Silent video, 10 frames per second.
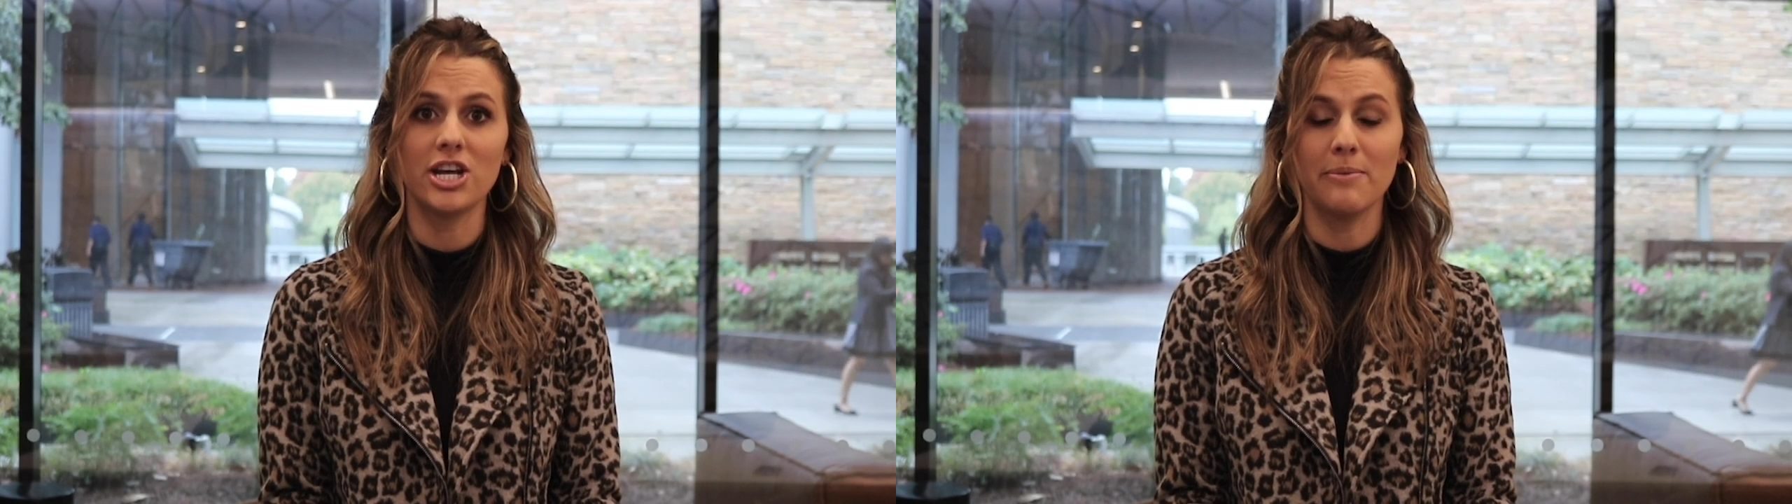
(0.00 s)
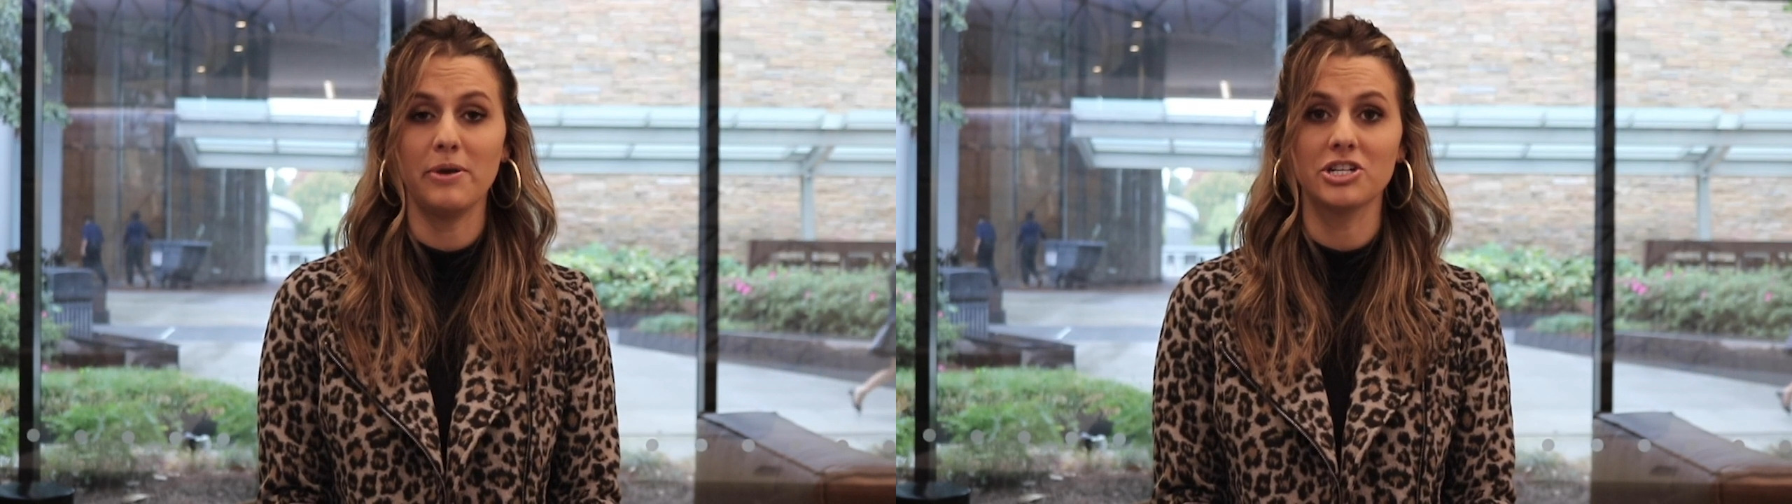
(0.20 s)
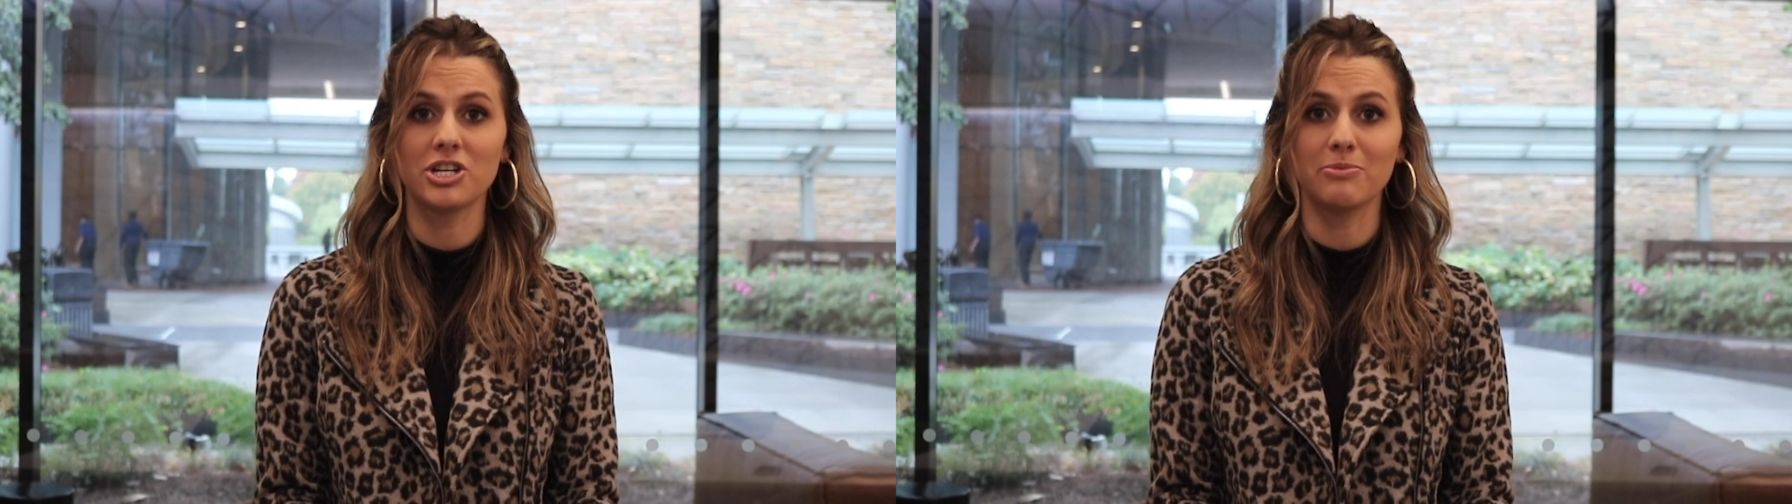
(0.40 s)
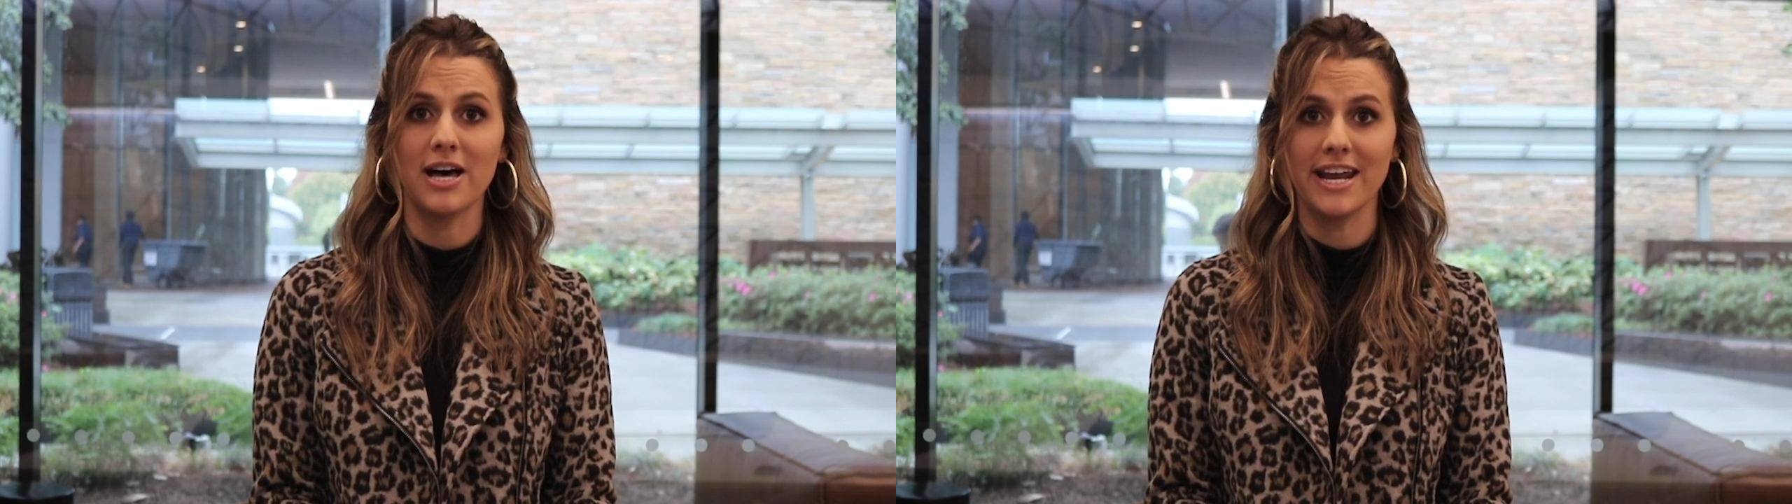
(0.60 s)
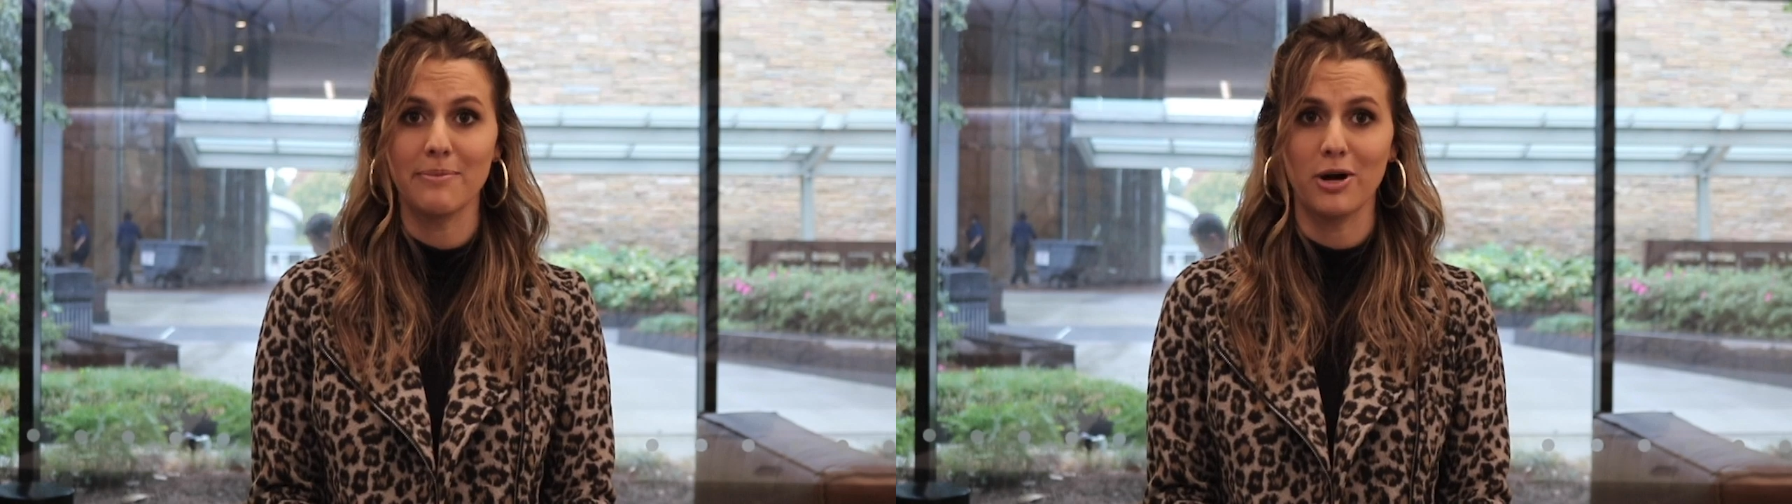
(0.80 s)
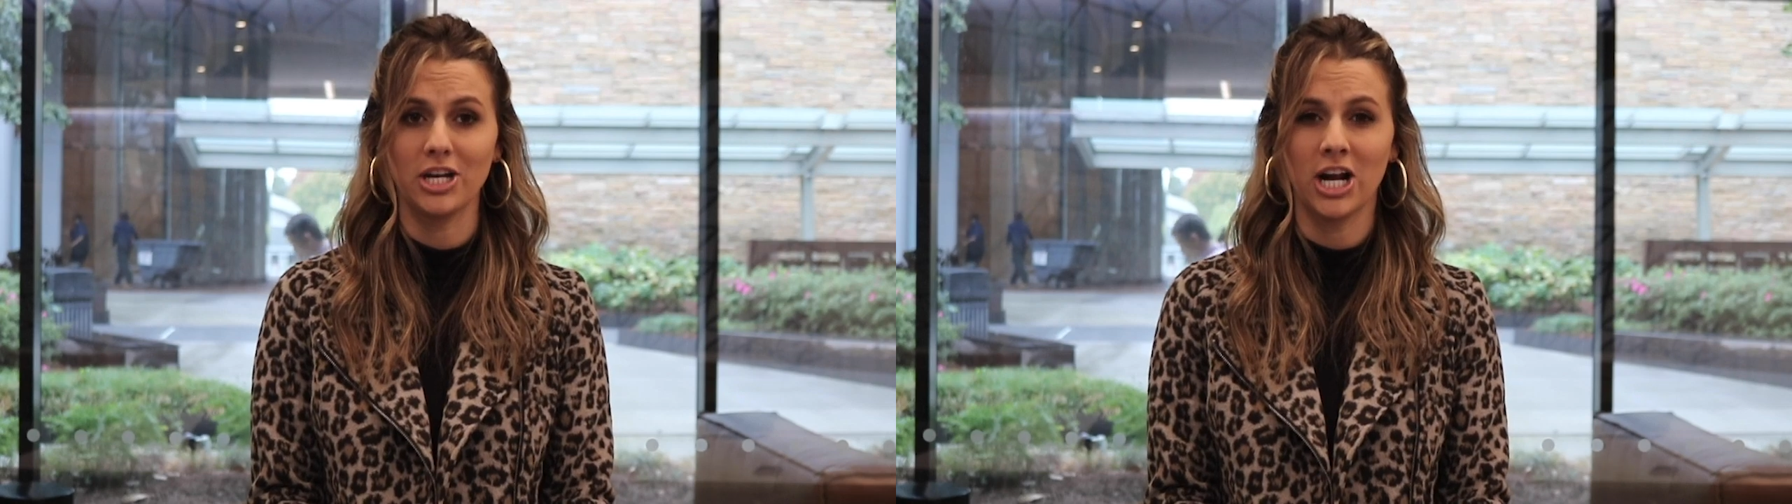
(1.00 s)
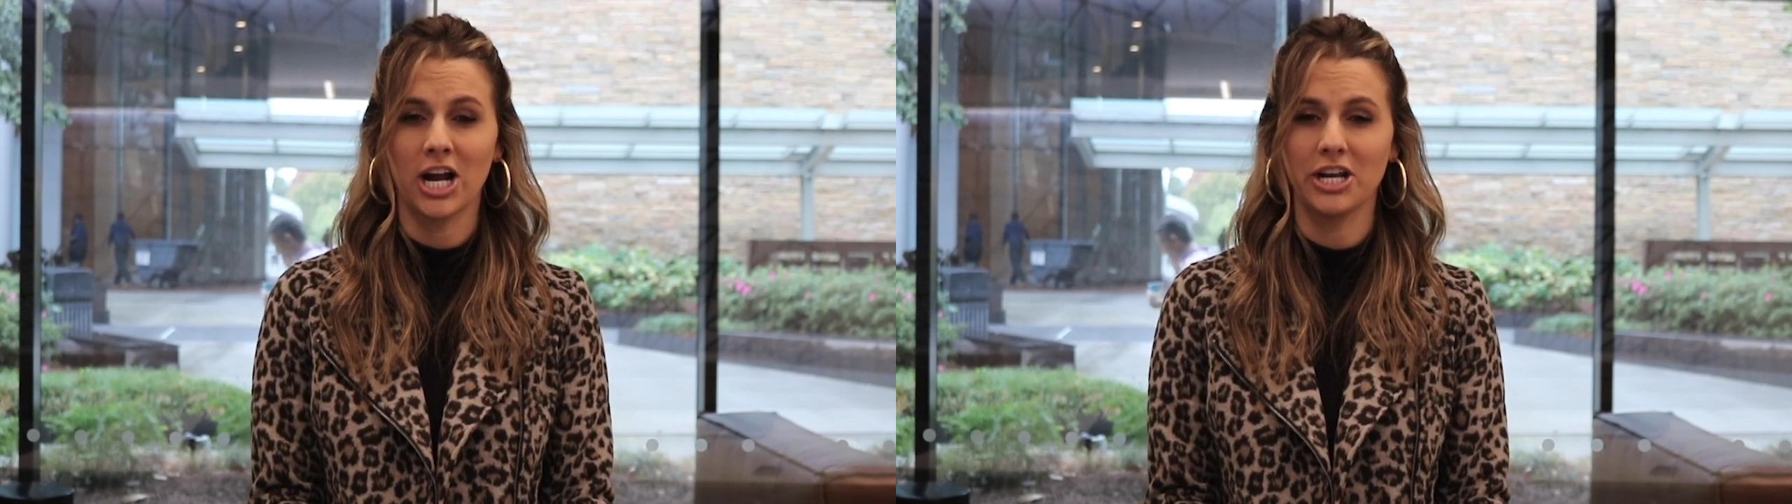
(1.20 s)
championship lineup on here